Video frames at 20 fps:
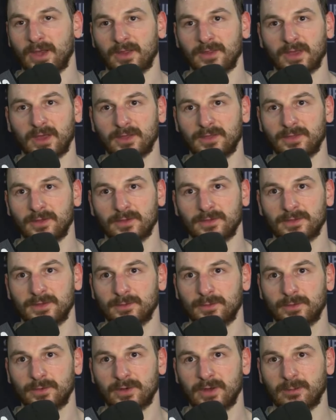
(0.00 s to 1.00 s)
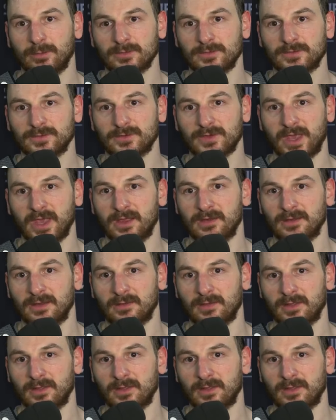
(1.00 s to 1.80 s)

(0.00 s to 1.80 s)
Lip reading: mean, I thought that we were able to skate.